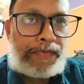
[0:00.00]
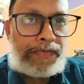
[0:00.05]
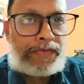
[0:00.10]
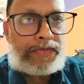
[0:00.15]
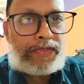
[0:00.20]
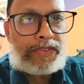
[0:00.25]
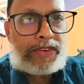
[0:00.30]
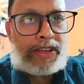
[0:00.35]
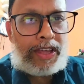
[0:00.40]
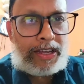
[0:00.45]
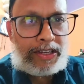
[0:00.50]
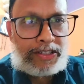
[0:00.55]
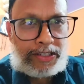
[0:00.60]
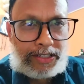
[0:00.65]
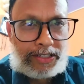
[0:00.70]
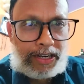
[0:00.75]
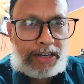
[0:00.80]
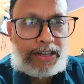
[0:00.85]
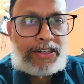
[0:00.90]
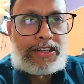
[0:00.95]

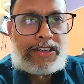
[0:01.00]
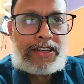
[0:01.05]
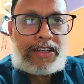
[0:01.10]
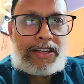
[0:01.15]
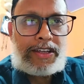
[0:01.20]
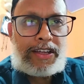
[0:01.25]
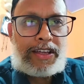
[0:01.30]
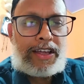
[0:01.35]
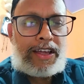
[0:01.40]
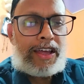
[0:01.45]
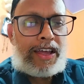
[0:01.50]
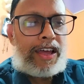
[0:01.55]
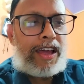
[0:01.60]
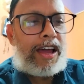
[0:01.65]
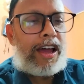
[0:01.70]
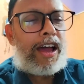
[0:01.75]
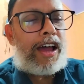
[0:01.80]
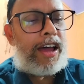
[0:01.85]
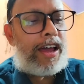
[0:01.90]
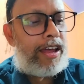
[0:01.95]
extent,
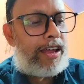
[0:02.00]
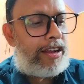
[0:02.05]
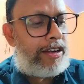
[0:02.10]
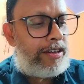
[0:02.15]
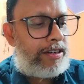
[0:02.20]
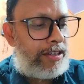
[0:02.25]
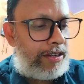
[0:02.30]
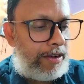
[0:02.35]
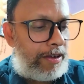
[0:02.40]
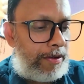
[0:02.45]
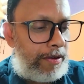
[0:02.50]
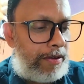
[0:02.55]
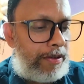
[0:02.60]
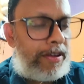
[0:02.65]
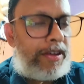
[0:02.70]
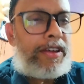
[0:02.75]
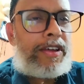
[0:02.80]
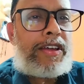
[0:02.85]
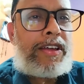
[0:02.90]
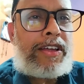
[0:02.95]
and
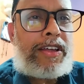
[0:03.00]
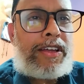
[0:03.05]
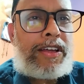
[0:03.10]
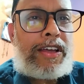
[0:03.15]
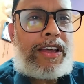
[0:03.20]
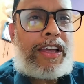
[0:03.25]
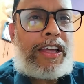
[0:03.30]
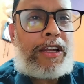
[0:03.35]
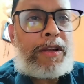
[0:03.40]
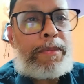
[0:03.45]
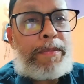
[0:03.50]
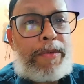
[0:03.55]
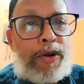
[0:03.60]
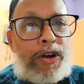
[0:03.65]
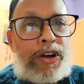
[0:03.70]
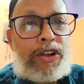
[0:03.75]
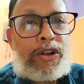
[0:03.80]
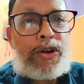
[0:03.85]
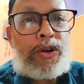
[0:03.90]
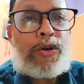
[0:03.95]
it brought
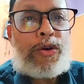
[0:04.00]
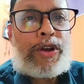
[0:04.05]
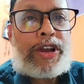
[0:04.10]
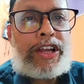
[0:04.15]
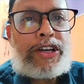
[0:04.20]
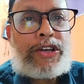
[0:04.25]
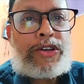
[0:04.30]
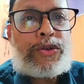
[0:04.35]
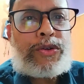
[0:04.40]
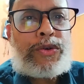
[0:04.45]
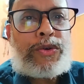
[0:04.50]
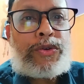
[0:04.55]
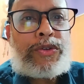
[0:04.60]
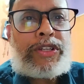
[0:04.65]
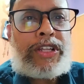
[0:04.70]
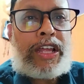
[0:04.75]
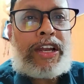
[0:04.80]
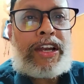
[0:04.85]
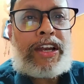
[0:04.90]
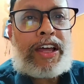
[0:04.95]
glory to the
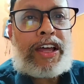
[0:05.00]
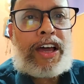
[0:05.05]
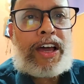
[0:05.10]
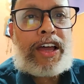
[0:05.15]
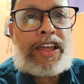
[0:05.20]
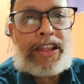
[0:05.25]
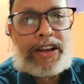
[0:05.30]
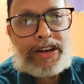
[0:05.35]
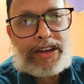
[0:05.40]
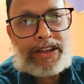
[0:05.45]
entire